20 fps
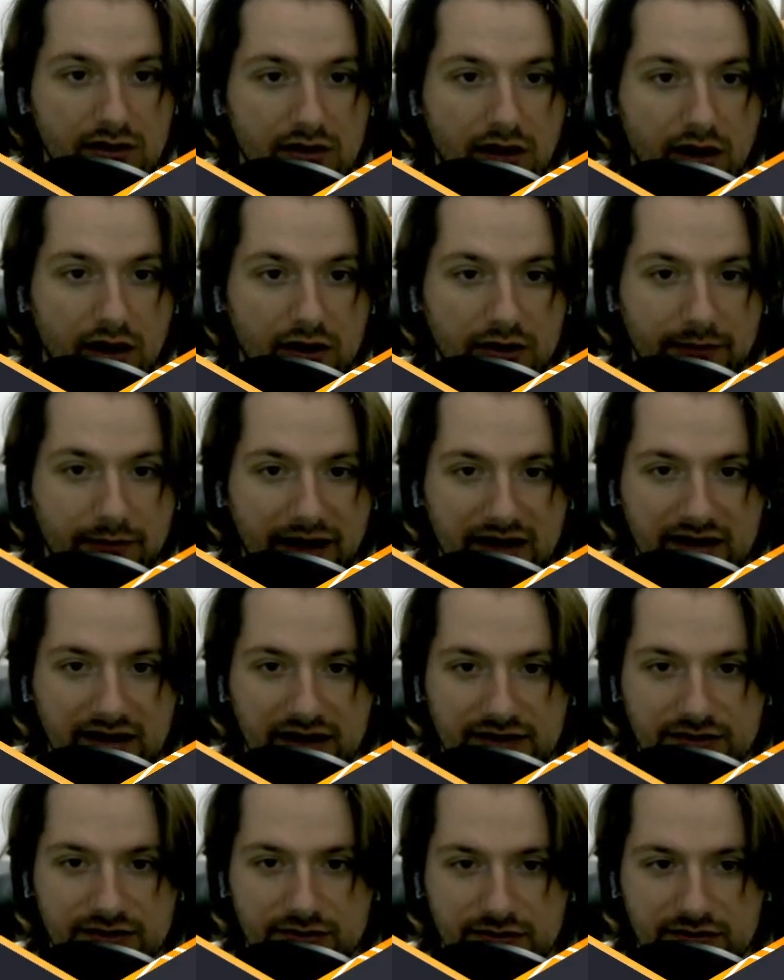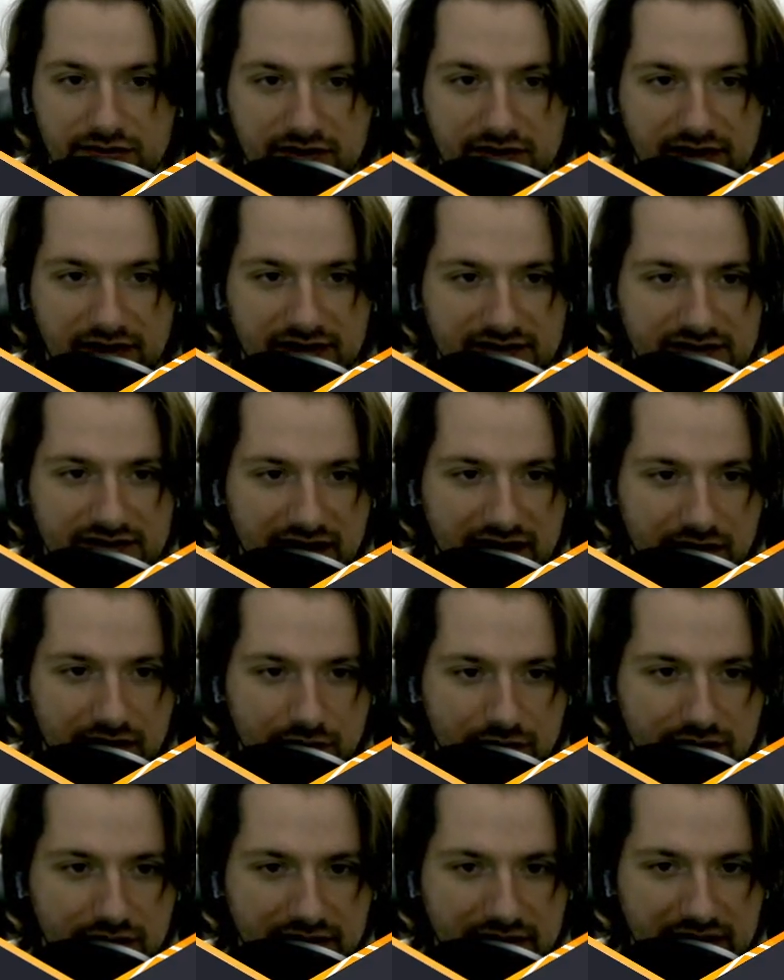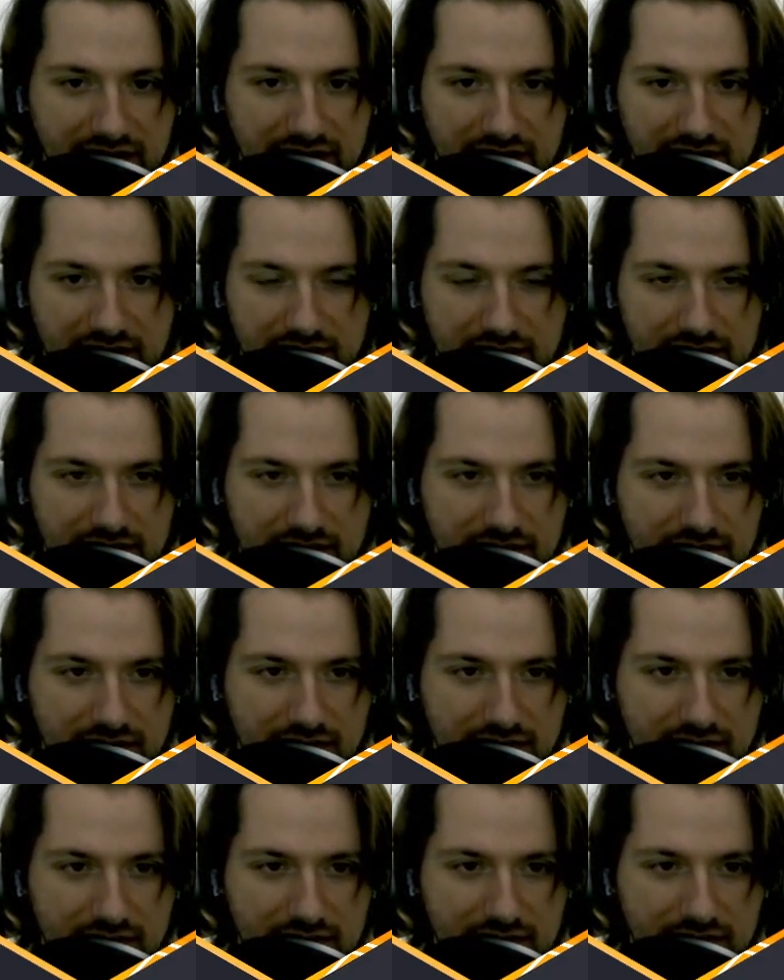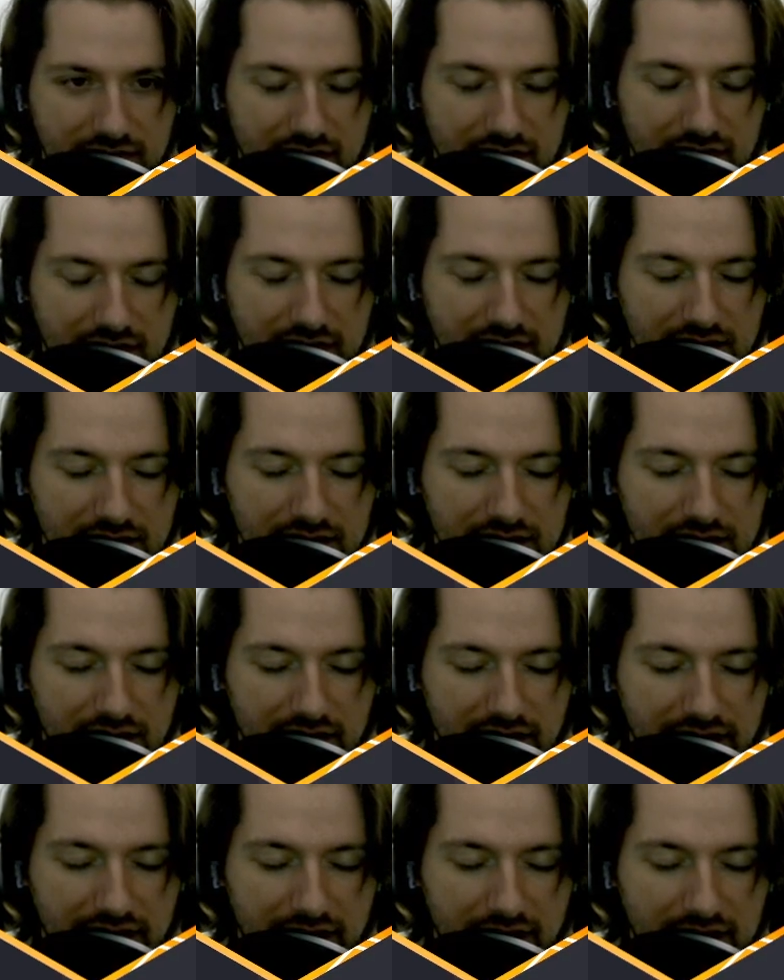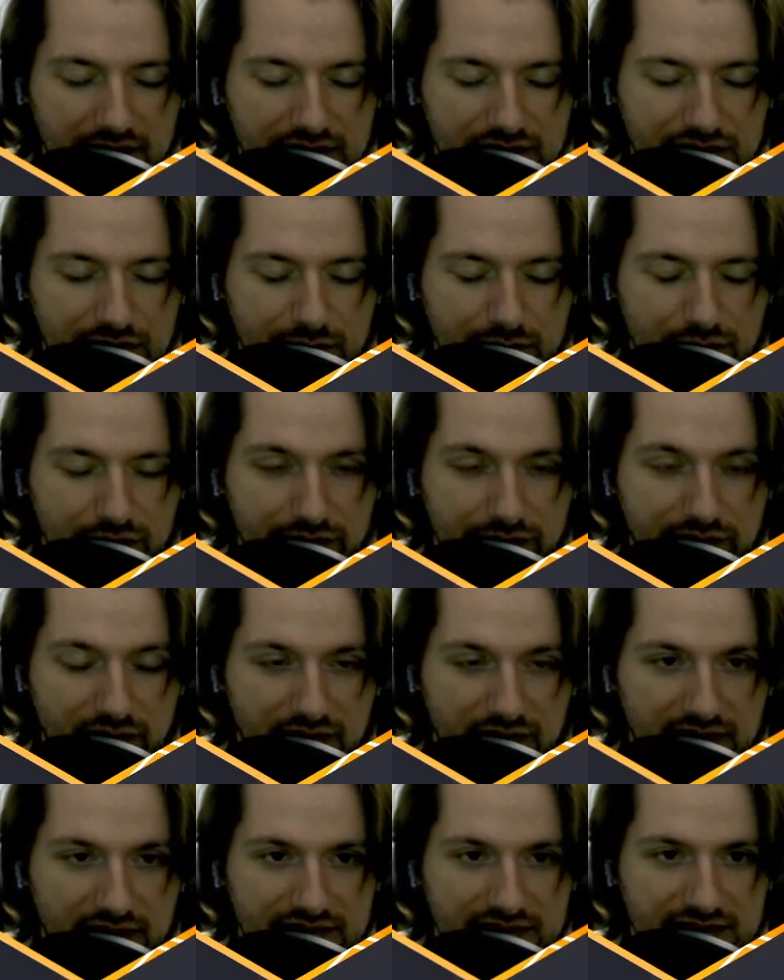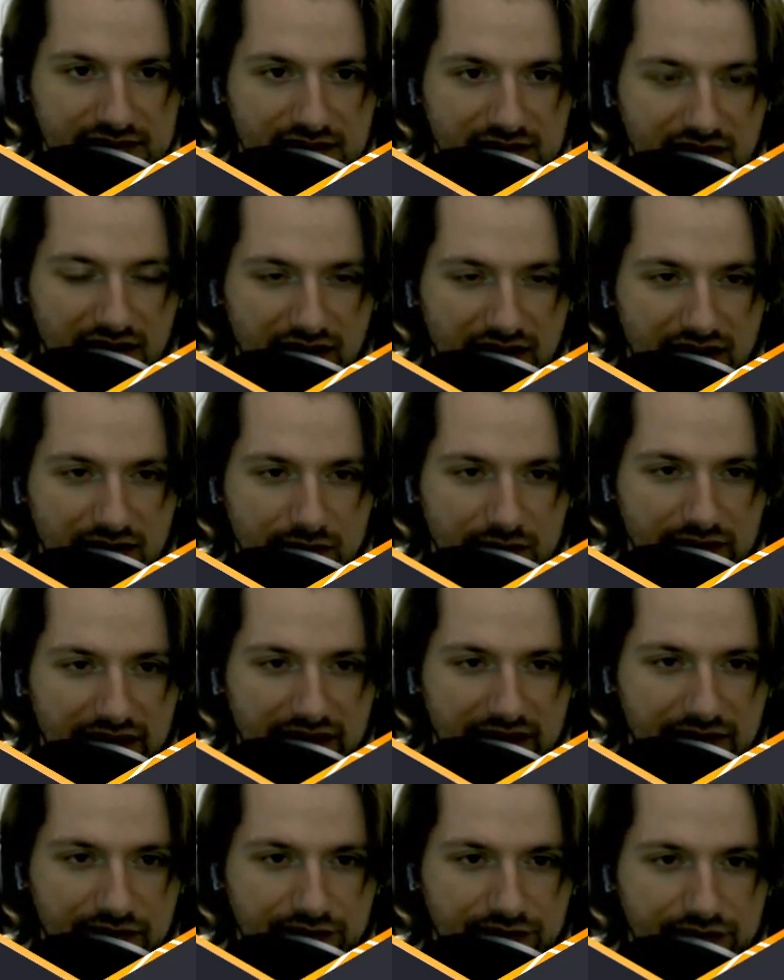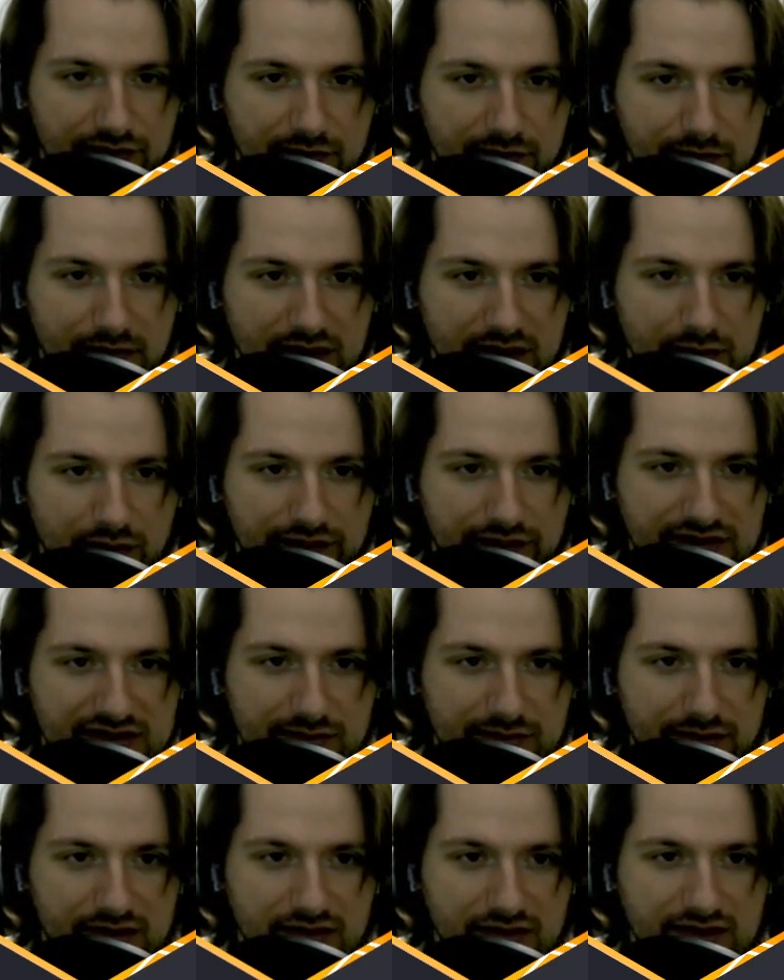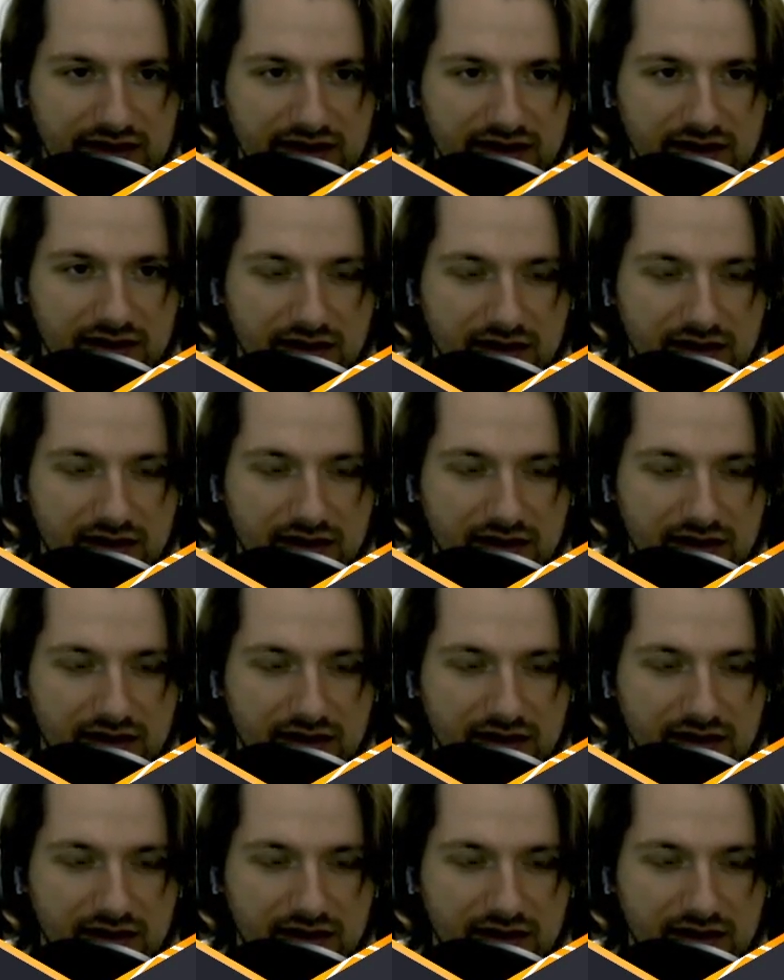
Our command line tool is not working to brute force, and we have minimal visibility.